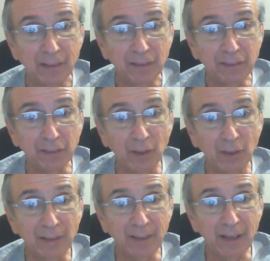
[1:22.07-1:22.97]

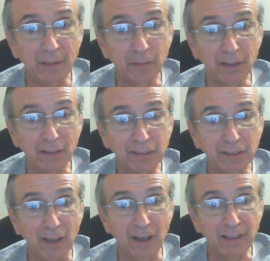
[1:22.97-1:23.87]
saw that the
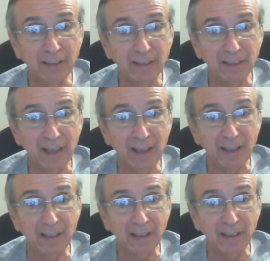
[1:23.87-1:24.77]
slide
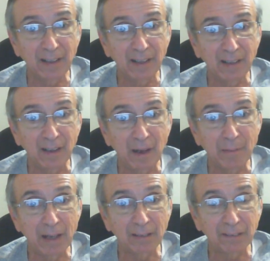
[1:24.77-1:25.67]
containing
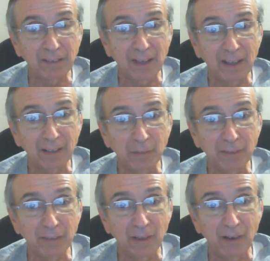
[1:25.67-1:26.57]
imetelstat
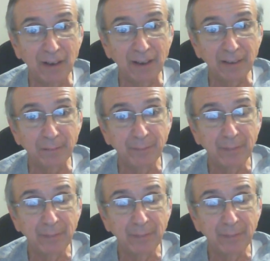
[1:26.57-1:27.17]
was on it,